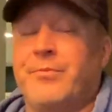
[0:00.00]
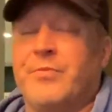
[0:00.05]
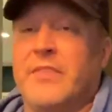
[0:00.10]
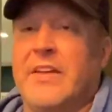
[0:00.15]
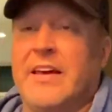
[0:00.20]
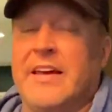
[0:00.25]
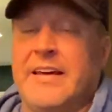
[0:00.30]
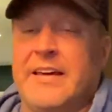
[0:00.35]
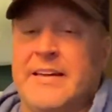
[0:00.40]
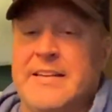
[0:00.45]

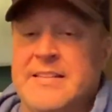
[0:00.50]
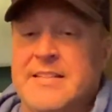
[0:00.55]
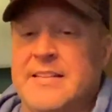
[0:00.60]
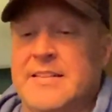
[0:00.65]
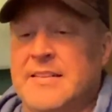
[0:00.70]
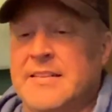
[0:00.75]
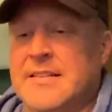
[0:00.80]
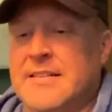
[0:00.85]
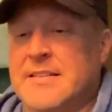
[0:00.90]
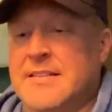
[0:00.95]
And
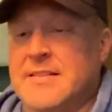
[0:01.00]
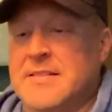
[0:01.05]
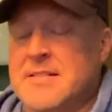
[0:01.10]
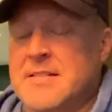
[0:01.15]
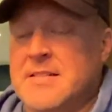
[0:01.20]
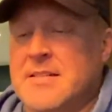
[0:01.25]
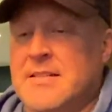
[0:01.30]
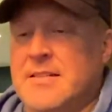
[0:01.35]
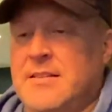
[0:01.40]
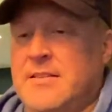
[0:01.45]

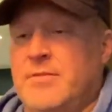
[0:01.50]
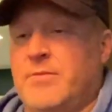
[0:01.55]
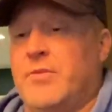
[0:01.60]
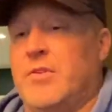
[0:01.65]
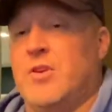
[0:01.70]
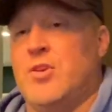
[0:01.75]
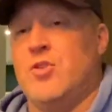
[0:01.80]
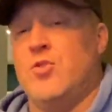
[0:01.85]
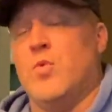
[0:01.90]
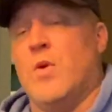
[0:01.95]

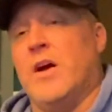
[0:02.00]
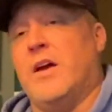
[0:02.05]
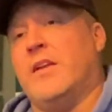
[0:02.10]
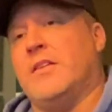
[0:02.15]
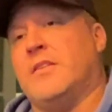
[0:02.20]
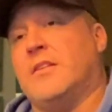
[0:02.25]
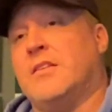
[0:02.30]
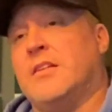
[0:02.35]
the UN at the